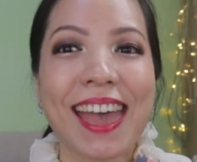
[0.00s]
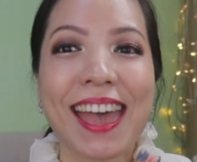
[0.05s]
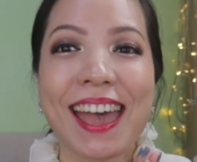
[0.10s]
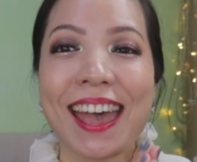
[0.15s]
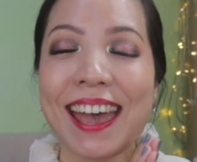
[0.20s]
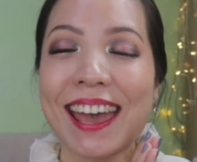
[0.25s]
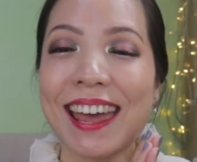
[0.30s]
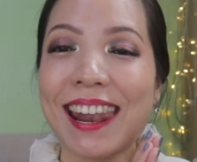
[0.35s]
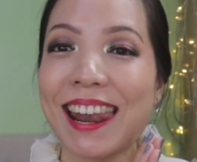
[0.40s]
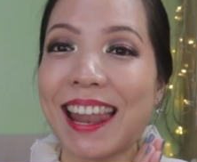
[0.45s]

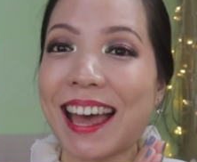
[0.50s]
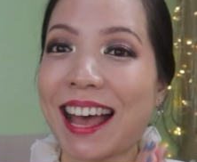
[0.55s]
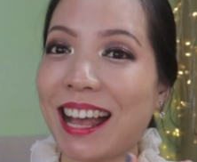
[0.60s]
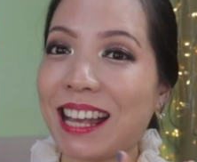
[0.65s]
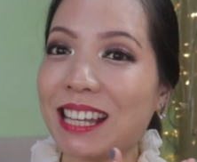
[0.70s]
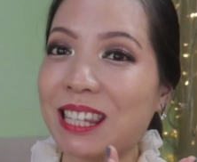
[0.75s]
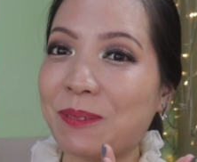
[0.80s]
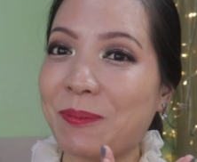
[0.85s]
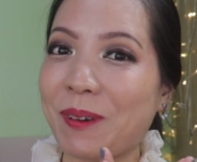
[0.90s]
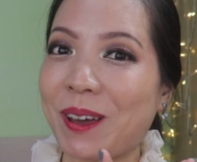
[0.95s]
And
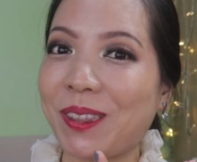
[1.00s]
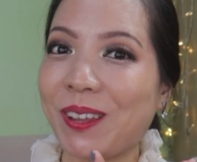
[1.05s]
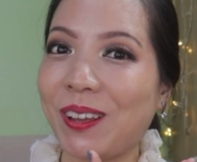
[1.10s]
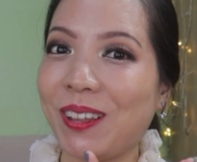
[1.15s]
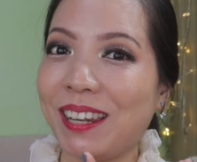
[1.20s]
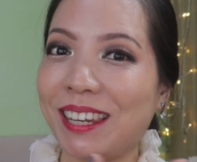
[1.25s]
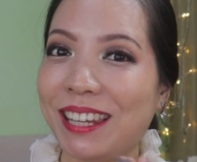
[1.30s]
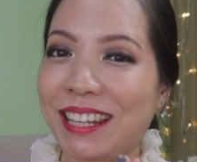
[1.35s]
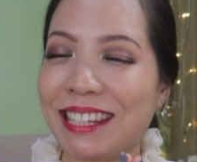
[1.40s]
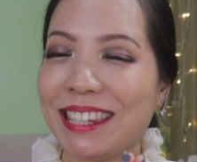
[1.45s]
last but
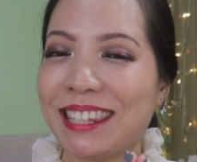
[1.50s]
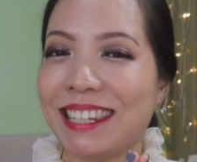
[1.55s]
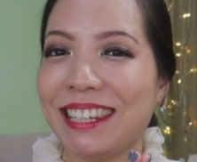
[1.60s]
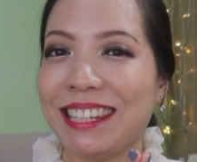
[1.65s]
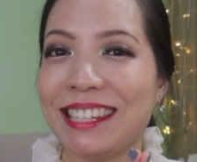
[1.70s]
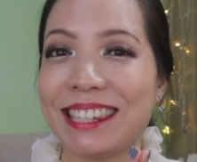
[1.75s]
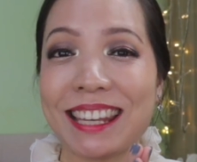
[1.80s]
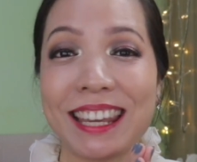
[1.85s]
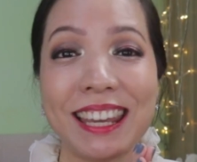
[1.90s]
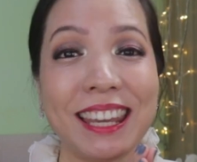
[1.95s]
not least,
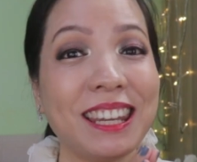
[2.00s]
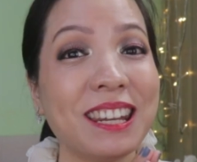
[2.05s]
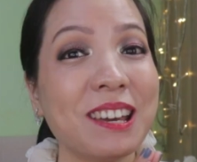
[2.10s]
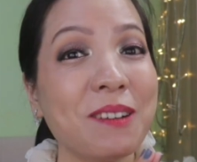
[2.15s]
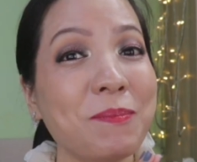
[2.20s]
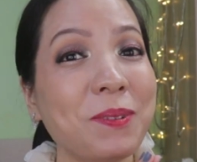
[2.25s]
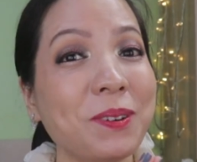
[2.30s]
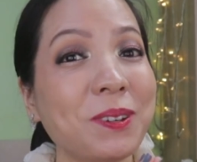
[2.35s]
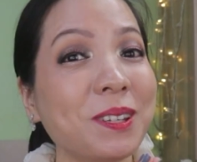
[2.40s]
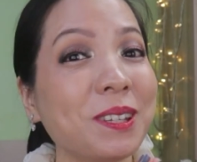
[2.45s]
here's an
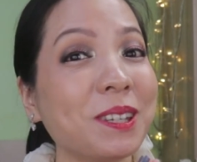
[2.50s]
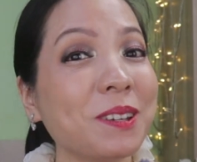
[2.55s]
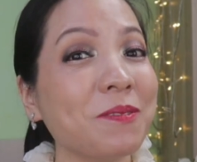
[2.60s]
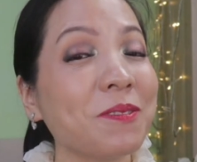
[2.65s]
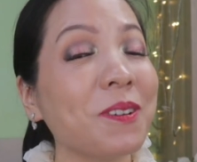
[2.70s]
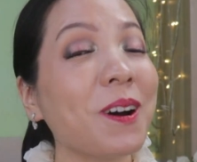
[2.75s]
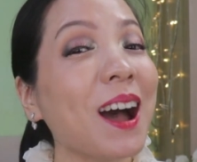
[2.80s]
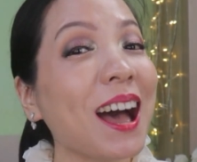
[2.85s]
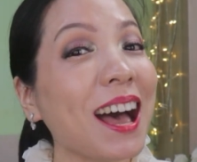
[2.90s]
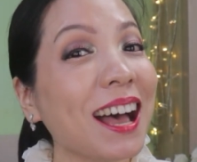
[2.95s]
inner beauty tip
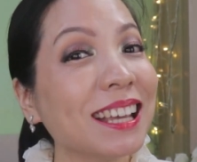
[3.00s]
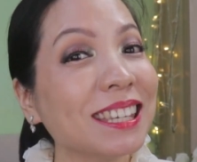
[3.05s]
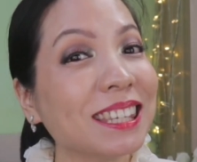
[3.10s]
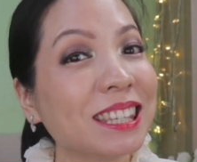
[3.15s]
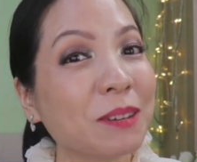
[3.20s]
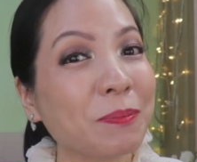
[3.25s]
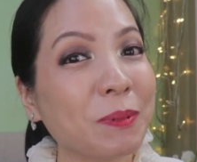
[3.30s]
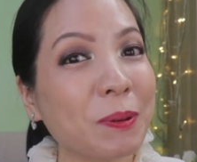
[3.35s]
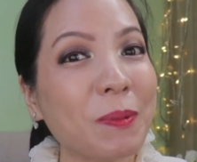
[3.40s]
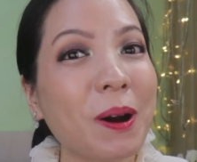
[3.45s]
for us
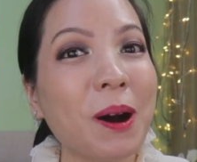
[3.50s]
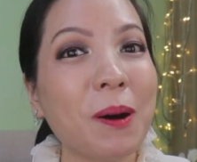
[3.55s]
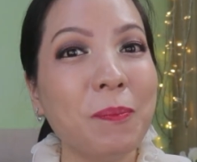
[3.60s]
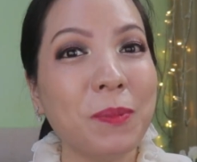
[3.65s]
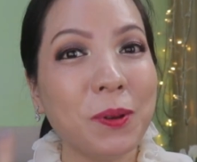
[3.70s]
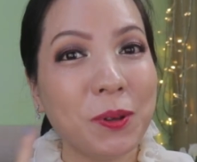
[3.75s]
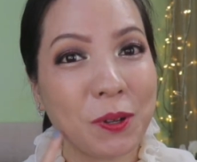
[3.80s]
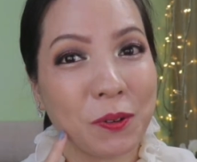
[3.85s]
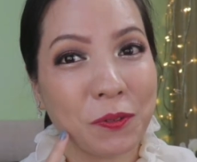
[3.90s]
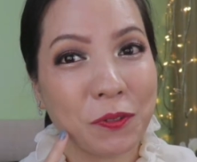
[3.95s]
to be more
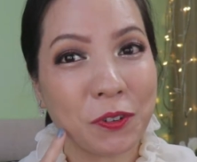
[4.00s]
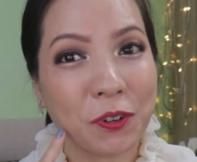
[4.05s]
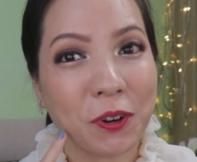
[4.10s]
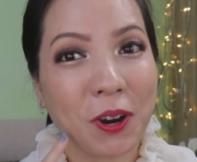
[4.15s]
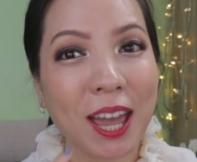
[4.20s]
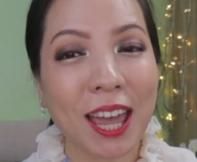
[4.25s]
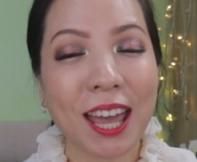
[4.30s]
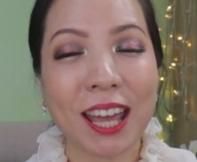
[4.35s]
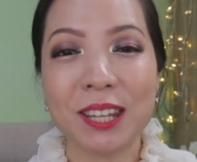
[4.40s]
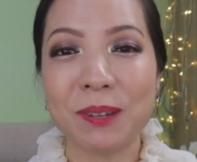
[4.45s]

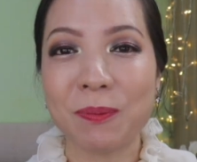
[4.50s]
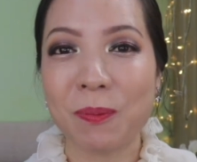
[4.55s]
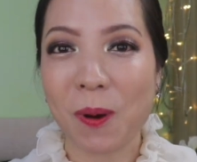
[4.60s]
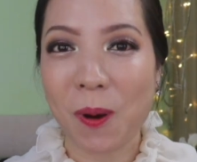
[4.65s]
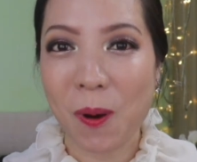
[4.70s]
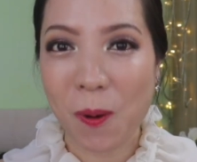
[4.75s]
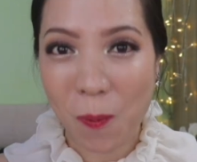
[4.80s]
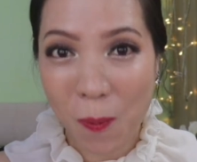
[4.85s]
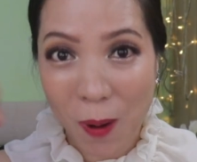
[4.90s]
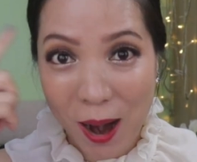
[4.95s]
beautiful and
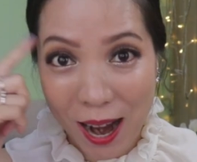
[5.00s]
more